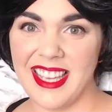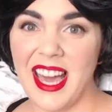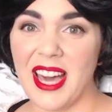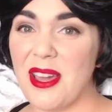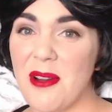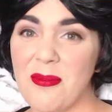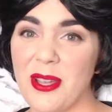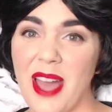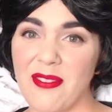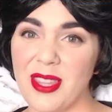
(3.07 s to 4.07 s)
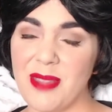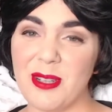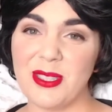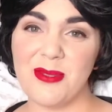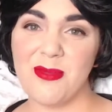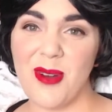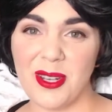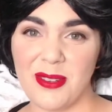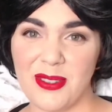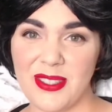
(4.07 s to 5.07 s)
I hope you're having the most
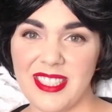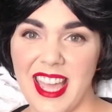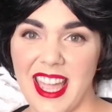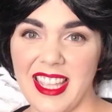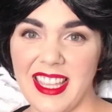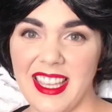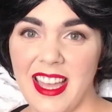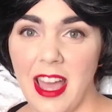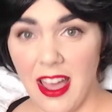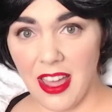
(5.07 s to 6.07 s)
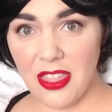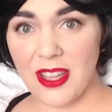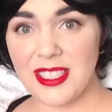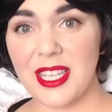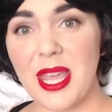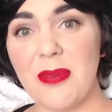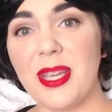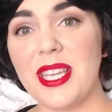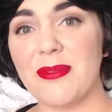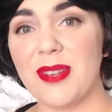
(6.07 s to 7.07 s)
wonderful day. I thought today we
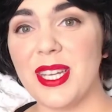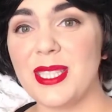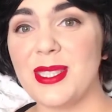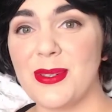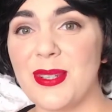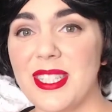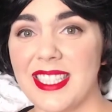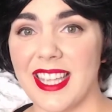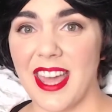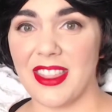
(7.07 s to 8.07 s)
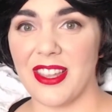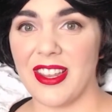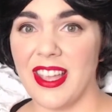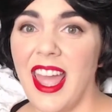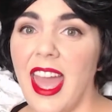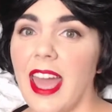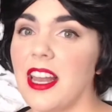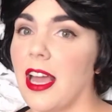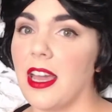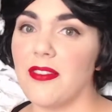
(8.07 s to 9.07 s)
could read a story together, and I
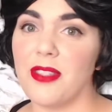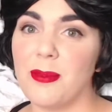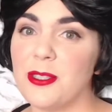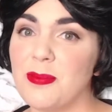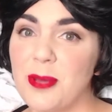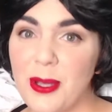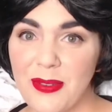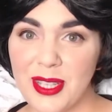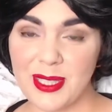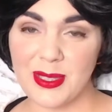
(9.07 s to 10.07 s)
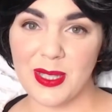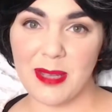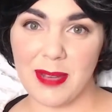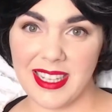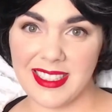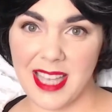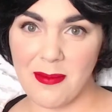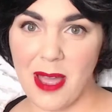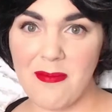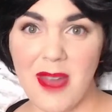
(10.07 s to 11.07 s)
have the most perfect story about a time
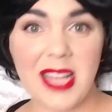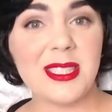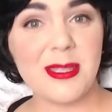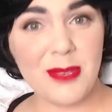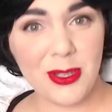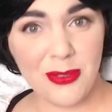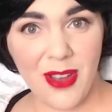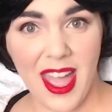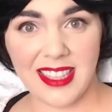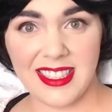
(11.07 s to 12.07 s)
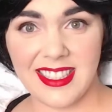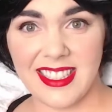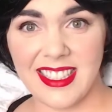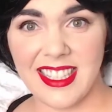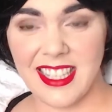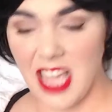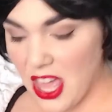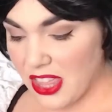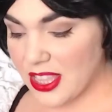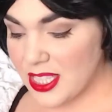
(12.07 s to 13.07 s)
I met some new friends.
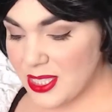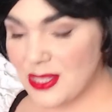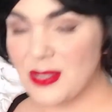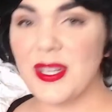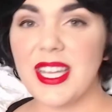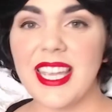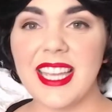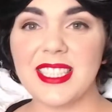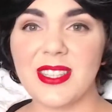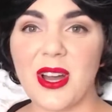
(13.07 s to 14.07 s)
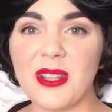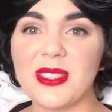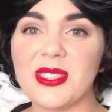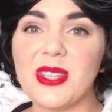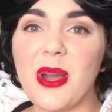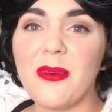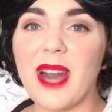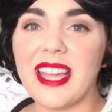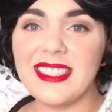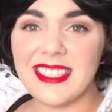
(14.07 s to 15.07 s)
This story is called Snow
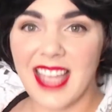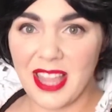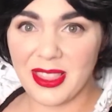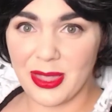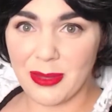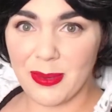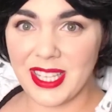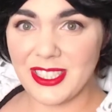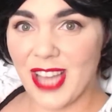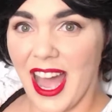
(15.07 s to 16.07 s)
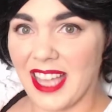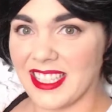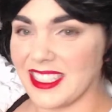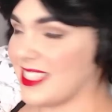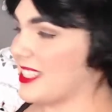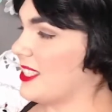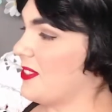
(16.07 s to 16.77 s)
White and the Three Giants.